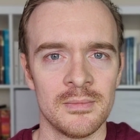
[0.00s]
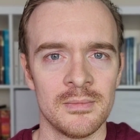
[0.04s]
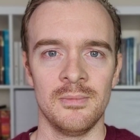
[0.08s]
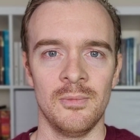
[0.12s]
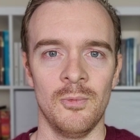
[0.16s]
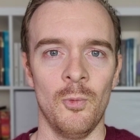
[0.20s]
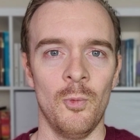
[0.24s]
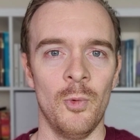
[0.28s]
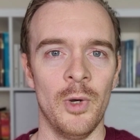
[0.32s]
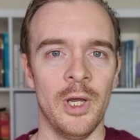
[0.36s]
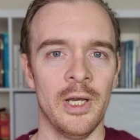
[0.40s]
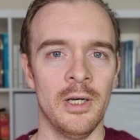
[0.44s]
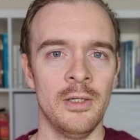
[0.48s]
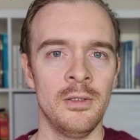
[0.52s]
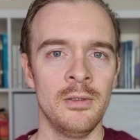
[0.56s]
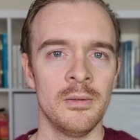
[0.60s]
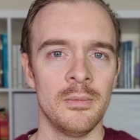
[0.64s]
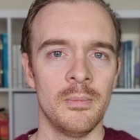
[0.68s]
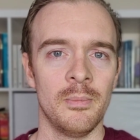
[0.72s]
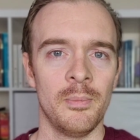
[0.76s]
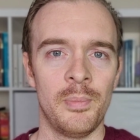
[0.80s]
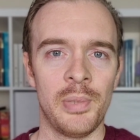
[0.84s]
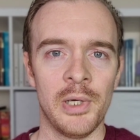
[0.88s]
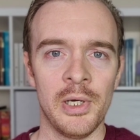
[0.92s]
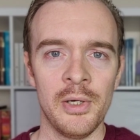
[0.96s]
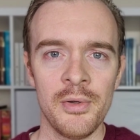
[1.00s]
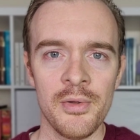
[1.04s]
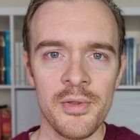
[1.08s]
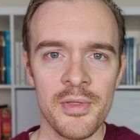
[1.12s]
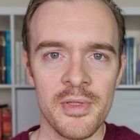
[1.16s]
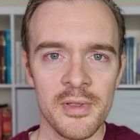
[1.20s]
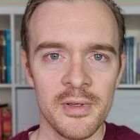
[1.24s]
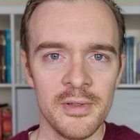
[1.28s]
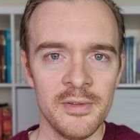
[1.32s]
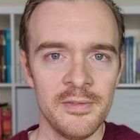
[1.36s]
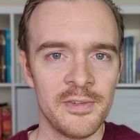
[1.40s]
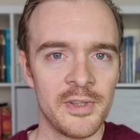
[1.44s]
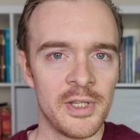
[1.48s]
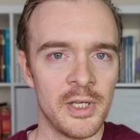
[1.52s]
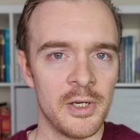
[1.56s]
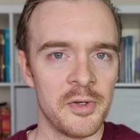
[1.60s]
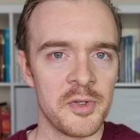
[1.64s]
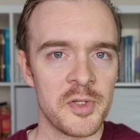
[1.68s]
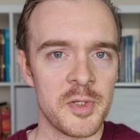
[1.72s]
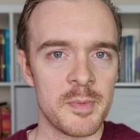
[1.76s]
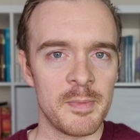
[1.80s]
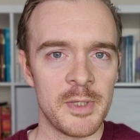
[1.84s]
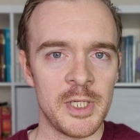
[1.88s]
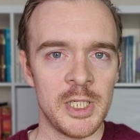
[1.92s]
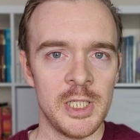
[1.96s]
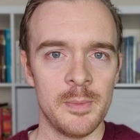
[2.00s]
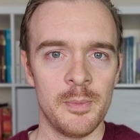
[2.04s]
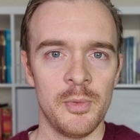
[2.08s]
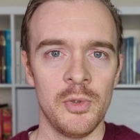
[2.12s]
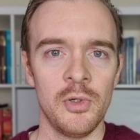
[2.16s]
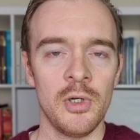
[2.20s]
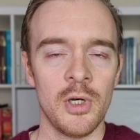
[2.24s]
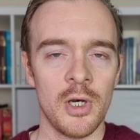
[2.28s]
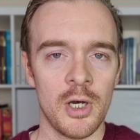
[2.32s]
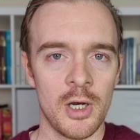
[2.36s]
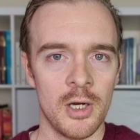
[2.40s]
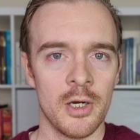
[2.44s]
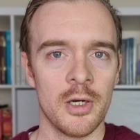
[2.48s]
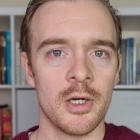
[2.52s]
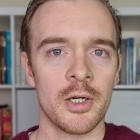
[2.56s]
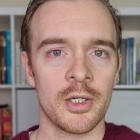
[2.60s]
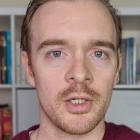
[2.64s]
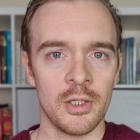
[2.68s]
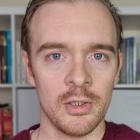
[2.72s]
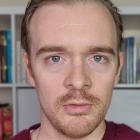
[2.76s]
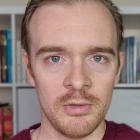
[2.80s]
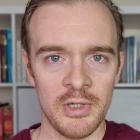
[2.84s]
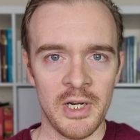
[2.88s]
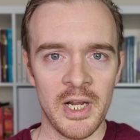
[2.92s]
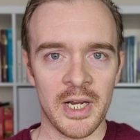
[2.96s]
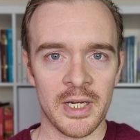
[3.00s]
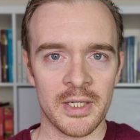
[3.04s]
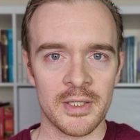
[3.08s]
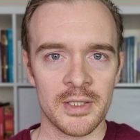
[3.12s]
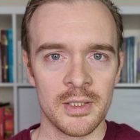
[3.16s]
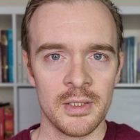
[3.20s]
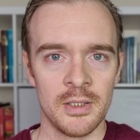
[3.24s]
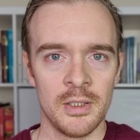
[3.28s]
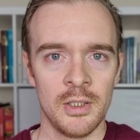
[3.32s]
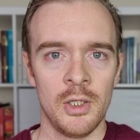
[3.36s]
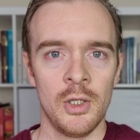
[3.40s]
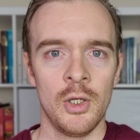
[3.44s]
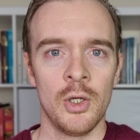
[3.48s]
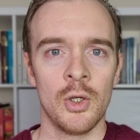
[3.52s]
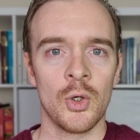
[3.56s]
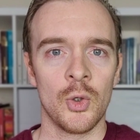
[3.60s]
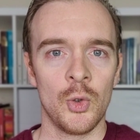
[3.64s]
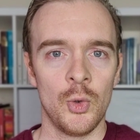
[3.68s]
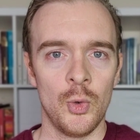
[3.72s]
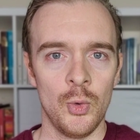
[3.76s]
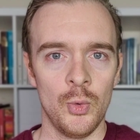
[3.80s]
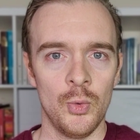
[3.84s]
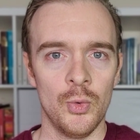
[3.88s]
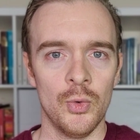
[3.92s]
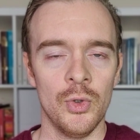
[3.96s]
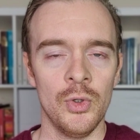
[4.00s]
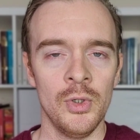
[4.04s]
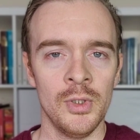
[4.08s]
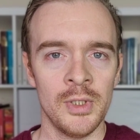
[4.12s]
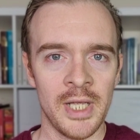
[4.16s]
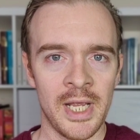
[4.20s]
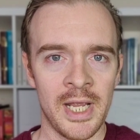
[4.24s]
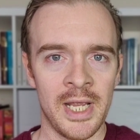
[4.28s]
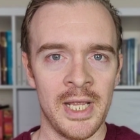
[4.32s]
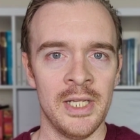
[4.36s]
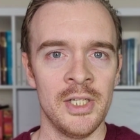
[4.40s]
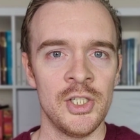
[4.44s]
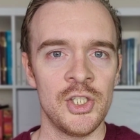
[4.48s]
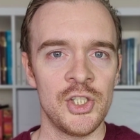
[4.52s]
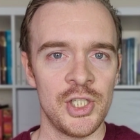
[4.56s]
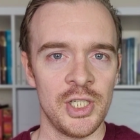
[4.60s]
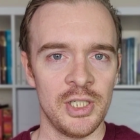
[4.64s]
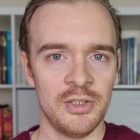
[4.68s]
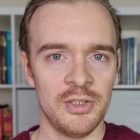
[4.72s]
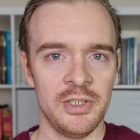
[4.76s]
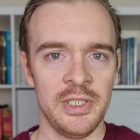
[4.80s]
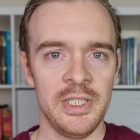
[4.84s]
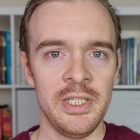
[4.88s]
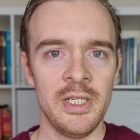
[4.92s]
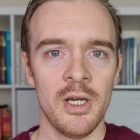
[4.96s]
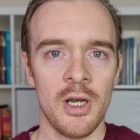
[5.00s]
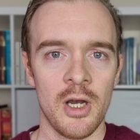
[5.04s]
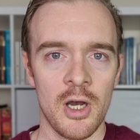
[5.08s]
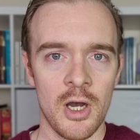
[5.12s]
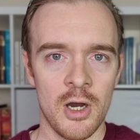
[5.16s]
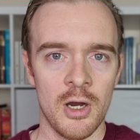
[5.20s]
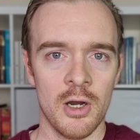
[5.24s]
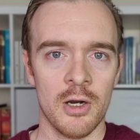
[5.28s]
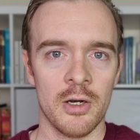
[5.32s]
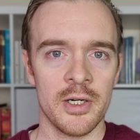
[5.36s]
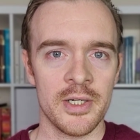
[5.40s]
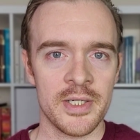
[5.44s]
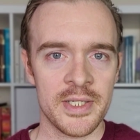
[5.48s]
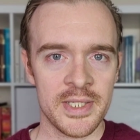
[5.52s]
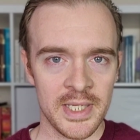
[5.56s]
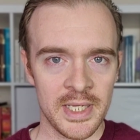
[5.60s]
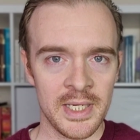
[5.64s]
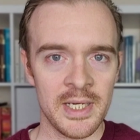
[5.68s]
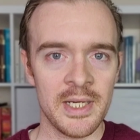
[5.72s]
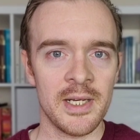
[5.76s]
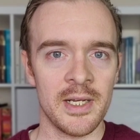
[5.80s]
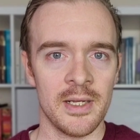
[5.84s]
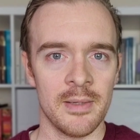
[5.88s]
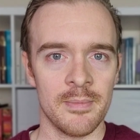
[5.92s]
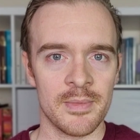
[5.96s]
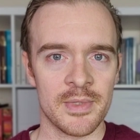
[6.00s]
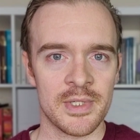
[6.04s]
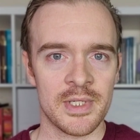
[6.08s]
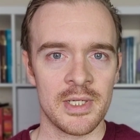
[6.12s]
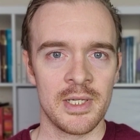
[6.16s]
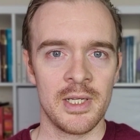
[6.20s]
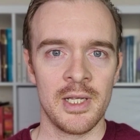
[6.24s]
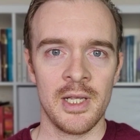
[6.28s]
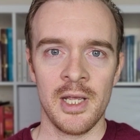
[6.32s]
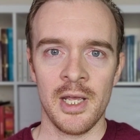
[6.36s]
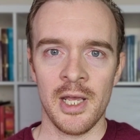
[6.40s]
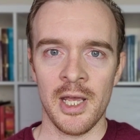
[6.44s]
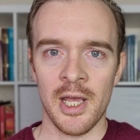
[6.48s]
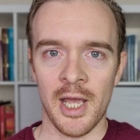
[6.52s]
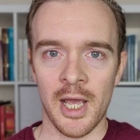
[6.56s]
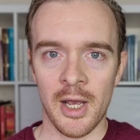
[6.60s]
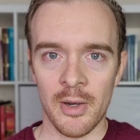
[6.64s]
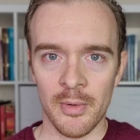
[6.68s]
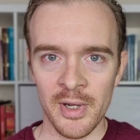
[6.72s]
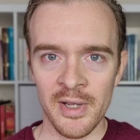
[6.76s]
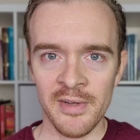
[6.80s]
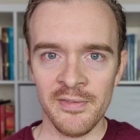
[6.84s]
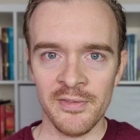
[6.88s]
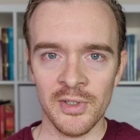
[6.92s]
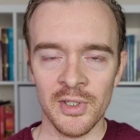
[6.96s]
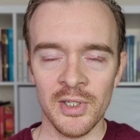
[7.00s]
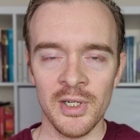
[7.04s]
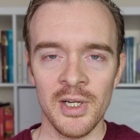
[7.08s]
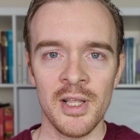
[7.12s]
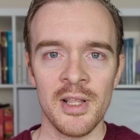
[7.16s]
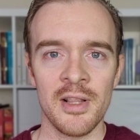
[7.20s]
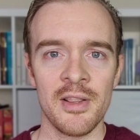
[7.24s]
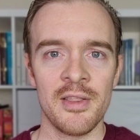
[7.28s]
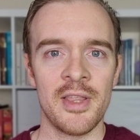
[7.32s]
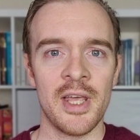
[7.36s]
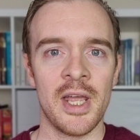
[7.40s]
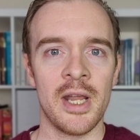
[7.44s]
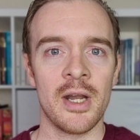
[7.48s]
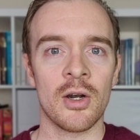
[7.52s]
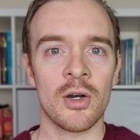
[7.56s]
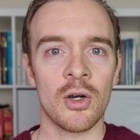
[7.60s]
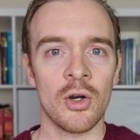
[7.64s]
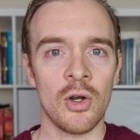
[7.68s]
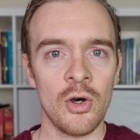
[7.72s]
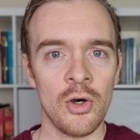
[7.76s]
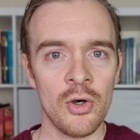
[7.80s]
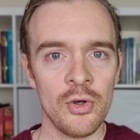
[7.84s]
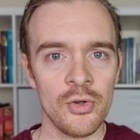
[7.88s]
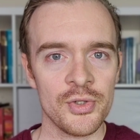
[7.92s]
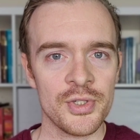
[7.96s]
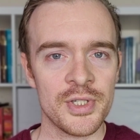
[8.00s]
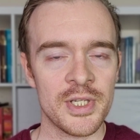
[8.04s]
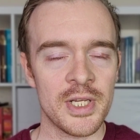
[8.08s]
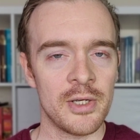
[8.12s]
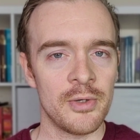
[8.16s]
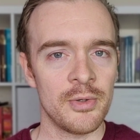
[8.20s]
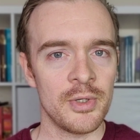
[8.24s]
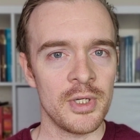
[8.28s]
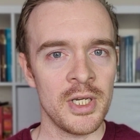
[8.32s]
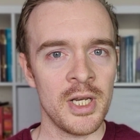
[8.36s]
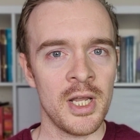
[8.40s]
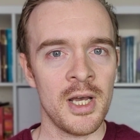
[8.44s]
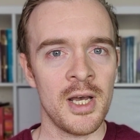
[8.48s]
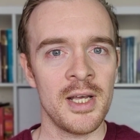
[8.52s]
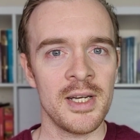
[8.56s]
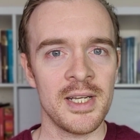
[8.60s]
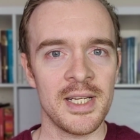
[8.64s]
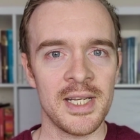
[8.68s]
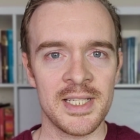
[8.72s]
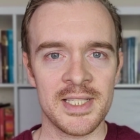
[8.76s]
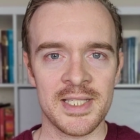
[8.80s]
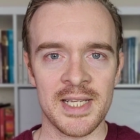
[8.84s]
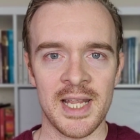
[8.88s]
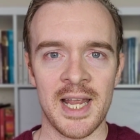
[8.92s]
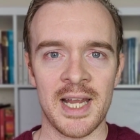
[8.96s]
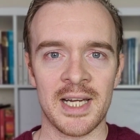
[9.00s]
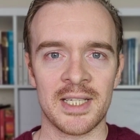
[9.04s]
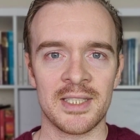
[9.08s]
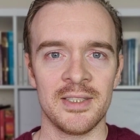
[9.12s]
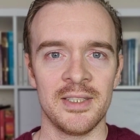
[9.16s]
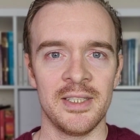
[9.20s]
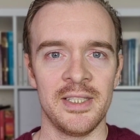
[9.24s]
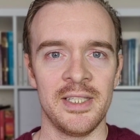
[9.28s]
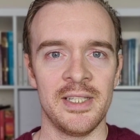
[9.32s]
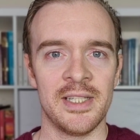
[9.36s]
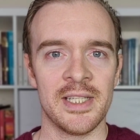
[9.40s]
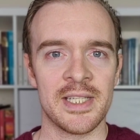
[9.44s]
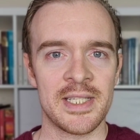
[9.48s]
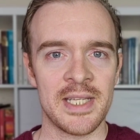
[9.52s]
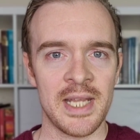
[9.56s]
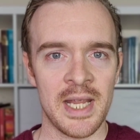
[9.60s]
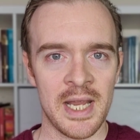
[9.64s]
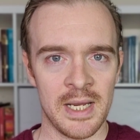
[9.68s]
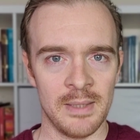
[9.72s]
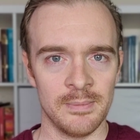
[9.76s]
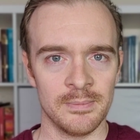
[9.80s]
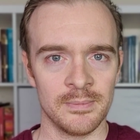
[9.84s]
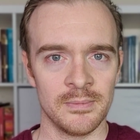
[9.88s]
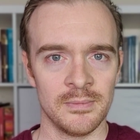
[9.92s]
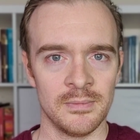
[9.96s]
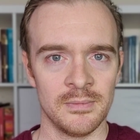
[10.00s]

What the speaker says: Well, both of those people are correct. Cool and chilly are synonyms. However, they are also not exactly the same.